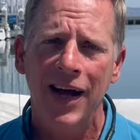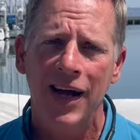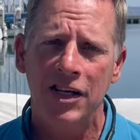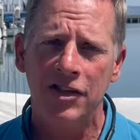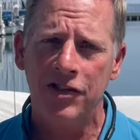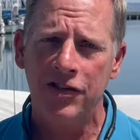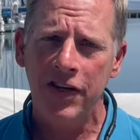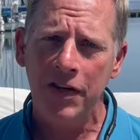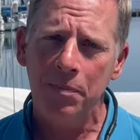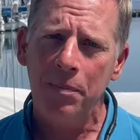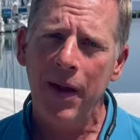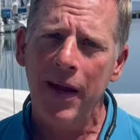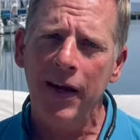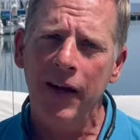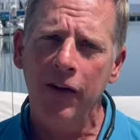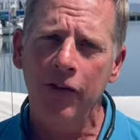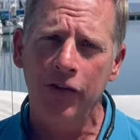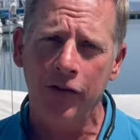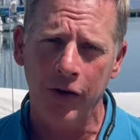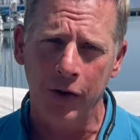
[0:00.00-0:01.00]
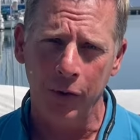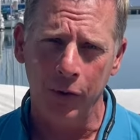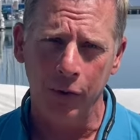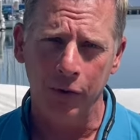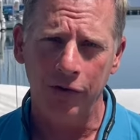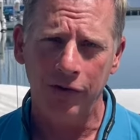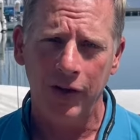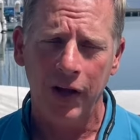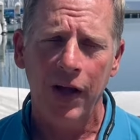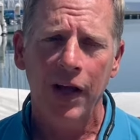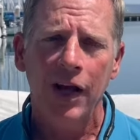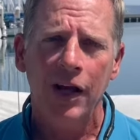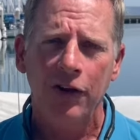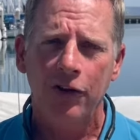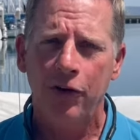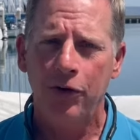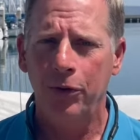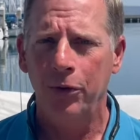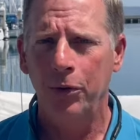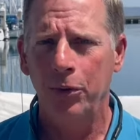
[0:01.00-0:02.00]
A sheep bend is used
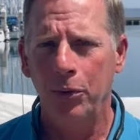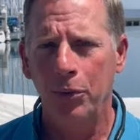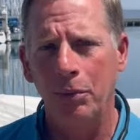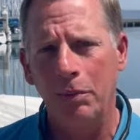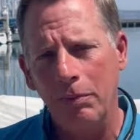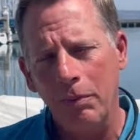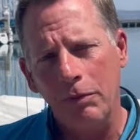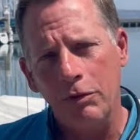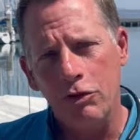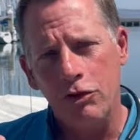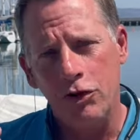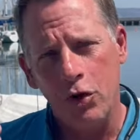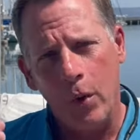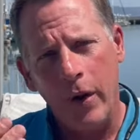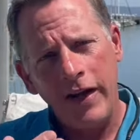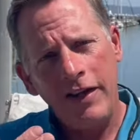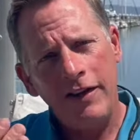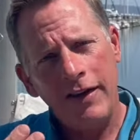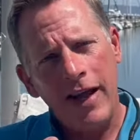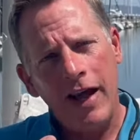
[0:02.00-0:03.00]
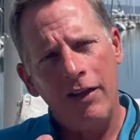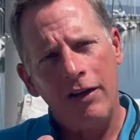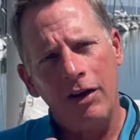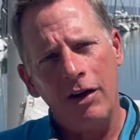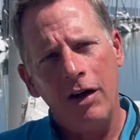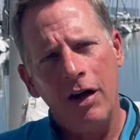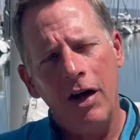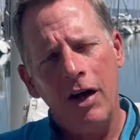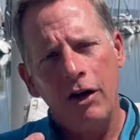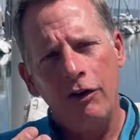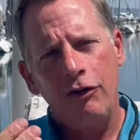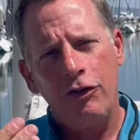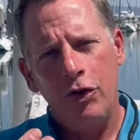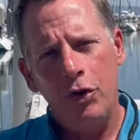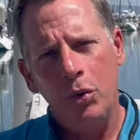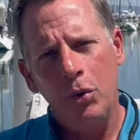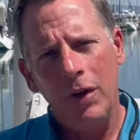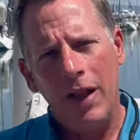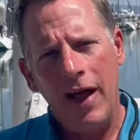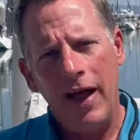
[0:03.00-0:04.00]
to join together
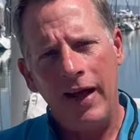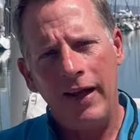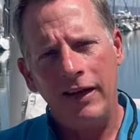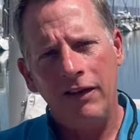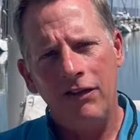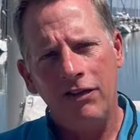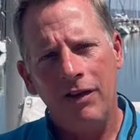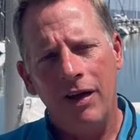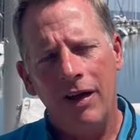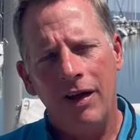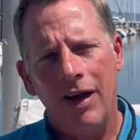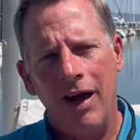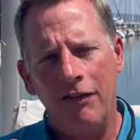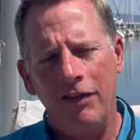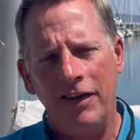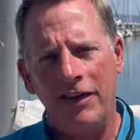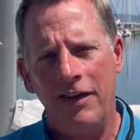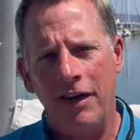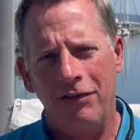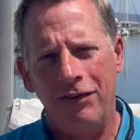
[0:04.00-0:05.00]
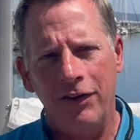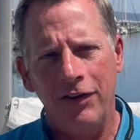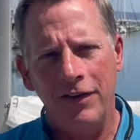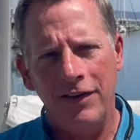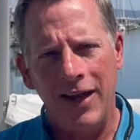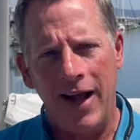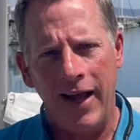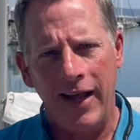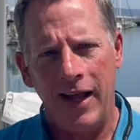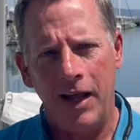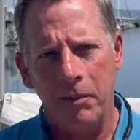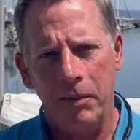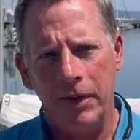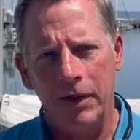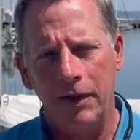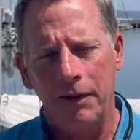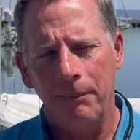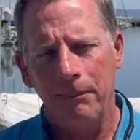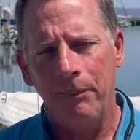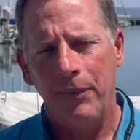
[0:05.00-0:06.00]
2 lines of a different
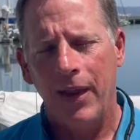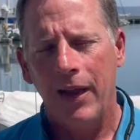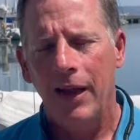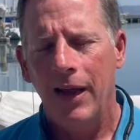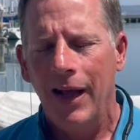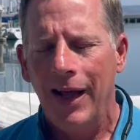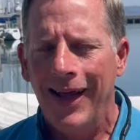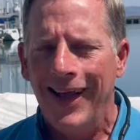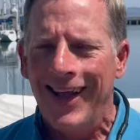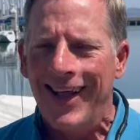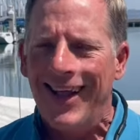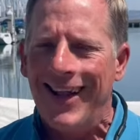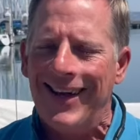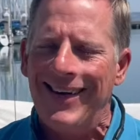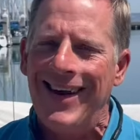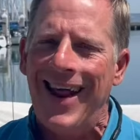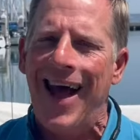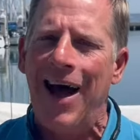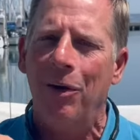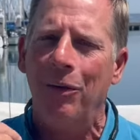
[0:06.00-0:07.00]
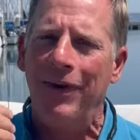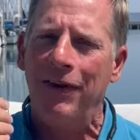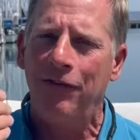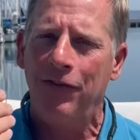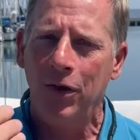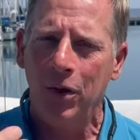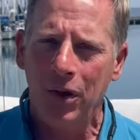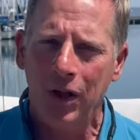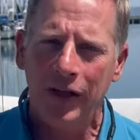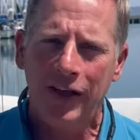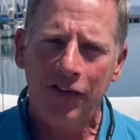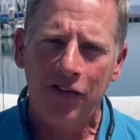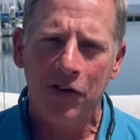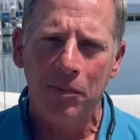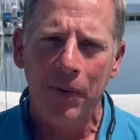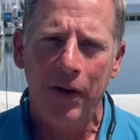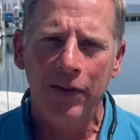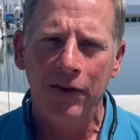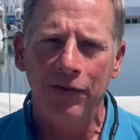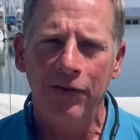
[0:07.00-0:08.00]
diameter. Now, if you look at
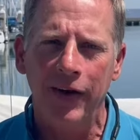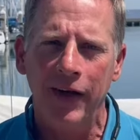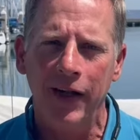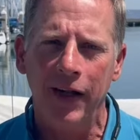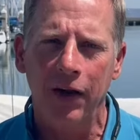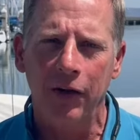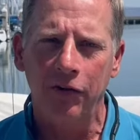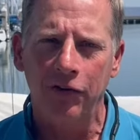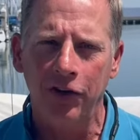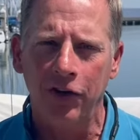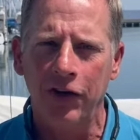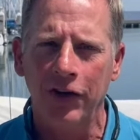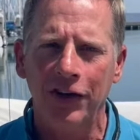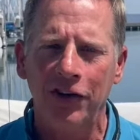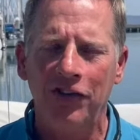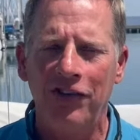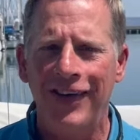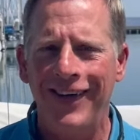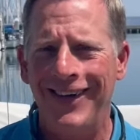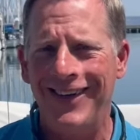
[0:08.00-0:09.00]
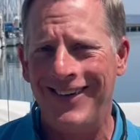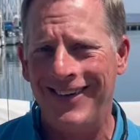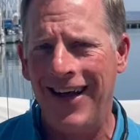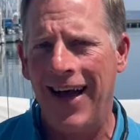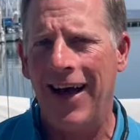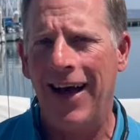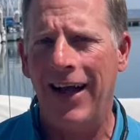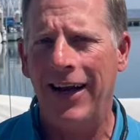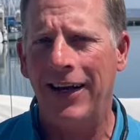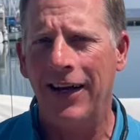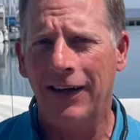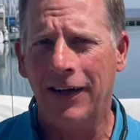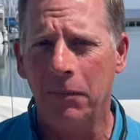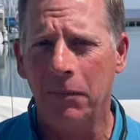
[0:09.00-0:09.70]
some other videos, you're going to see it tied a